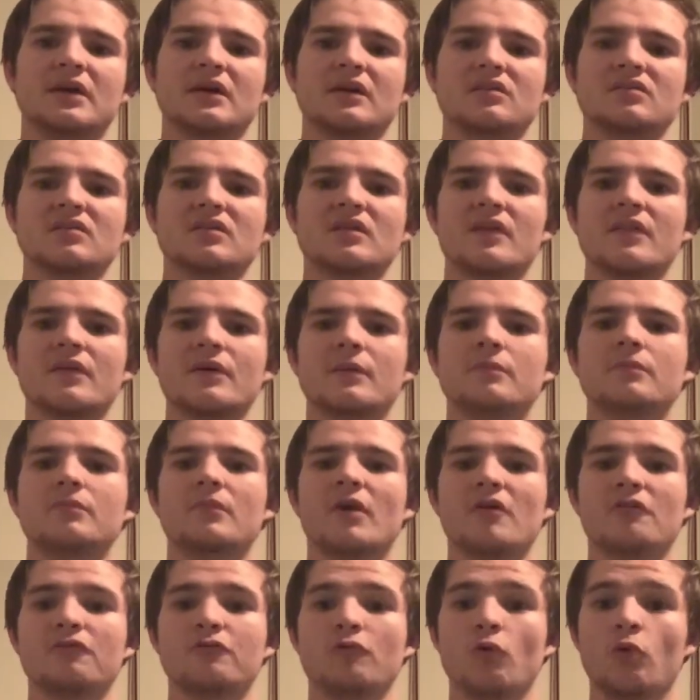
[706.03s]
he's a
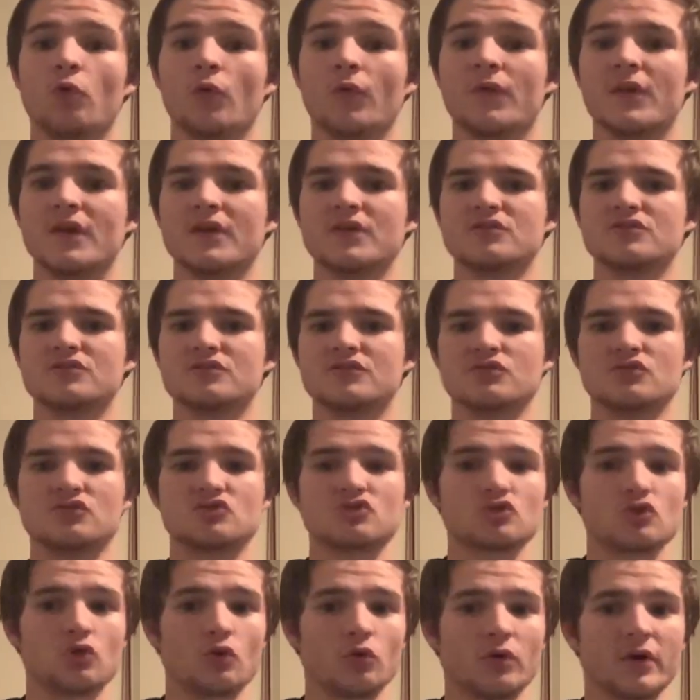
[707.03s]
forward that's
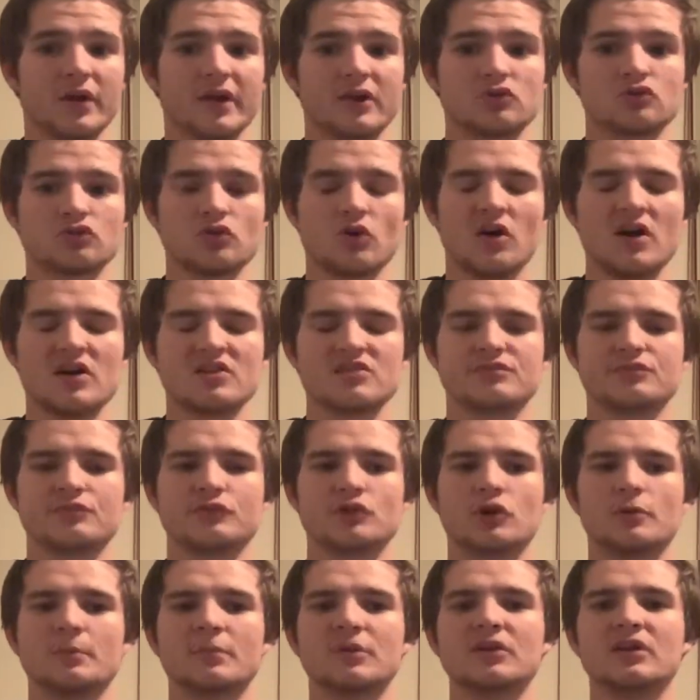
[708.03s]
scoring tries
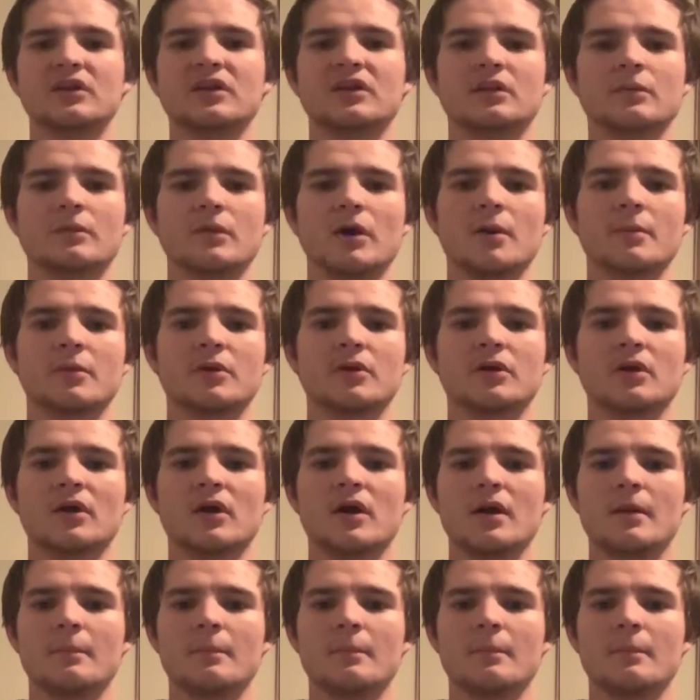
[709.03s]
phenomenally at the moment.